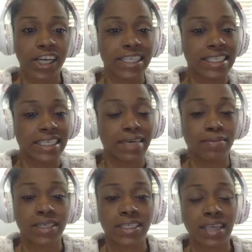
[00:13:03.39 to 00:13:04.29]
is to keep
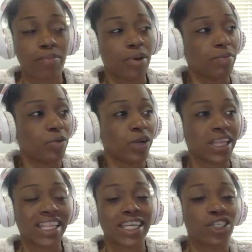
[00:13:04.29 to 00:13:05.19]
this separate. But one of
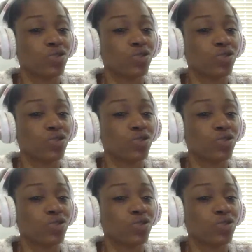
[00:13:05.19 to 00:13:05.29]
the things you